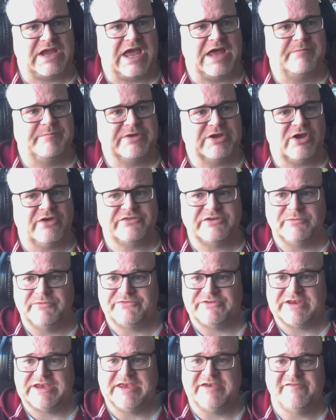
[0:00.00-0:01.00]
and because it
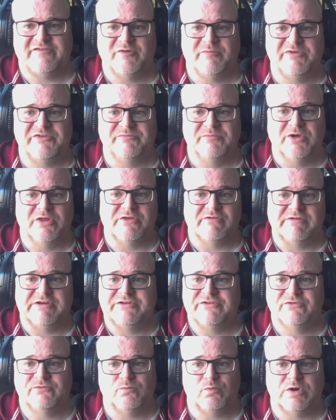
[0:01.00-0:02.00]
was a gift from his mother, he
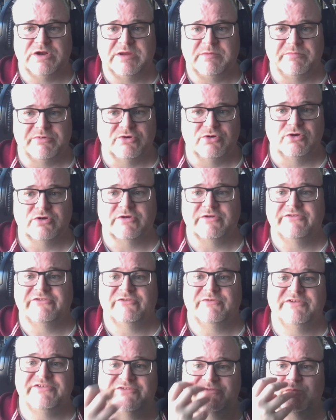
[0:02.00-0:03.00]
doesn't want it broken,
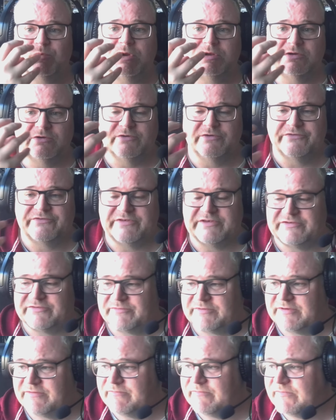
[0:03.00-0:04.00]
so he swallows this
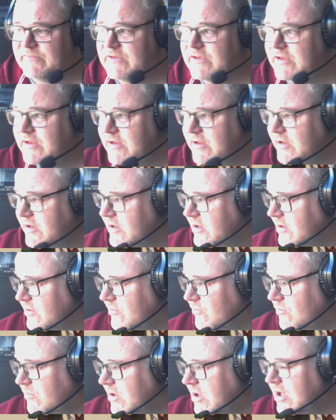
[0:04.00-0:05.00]

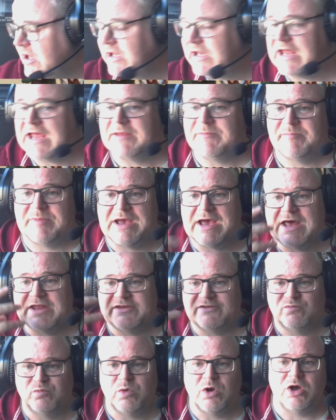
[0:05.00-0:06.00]
uh, like part
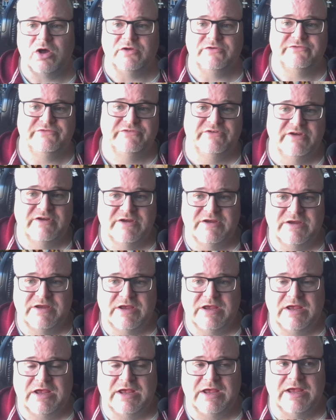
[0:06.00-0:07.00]
of this watch.
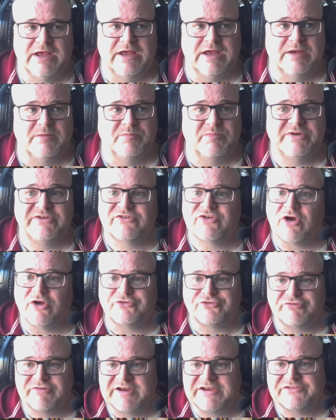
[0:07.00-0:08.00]
Um, but it's got
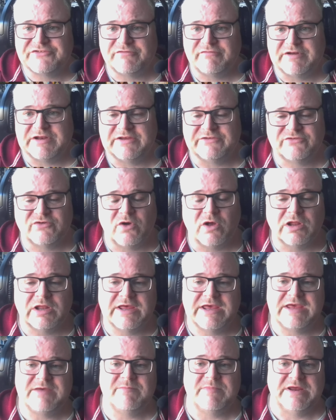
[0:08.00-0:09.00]
a tracer in it, so all
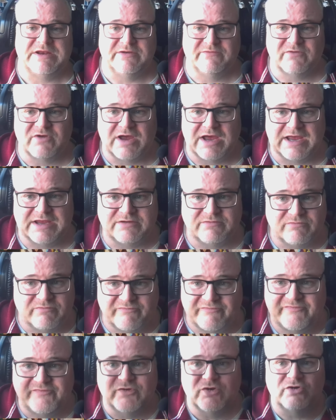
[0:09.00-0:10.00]
the hitmen have got
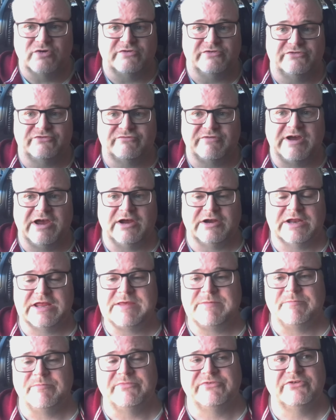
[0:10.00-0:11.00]
focused right on
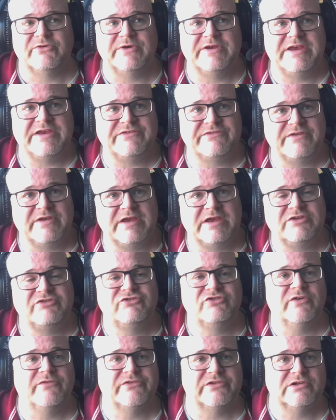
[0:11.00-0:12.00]
him. So he, he
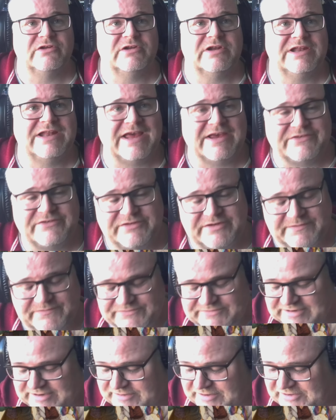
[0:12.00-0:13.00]
shoves a load of
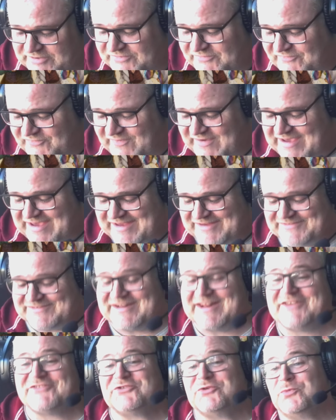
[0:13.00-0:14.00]
laxatives down his face
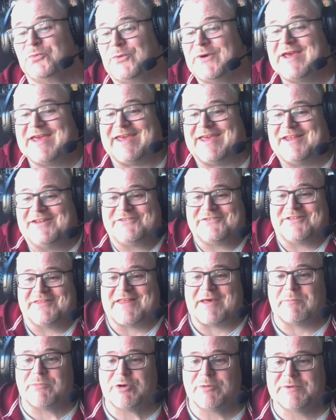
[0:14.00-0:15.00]
and has to wait until
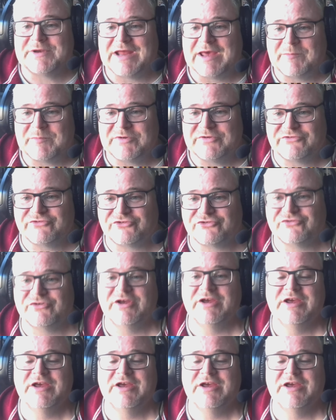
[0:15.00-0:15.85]
that moment happens